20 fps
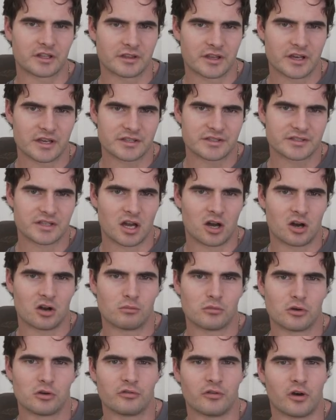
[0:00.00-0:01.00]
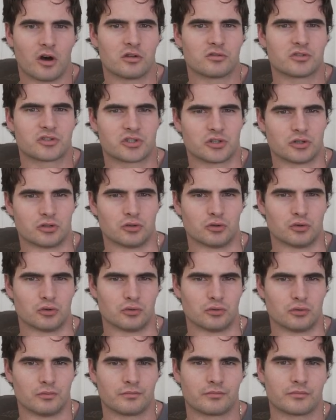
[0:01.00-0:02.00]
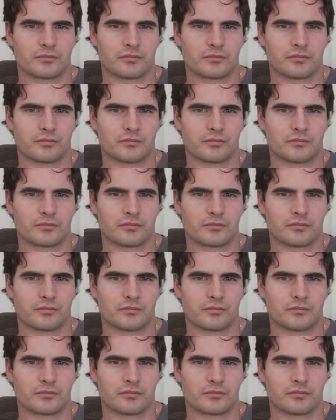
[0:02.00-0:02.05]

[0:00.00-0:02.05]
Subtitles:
this, I'll move on to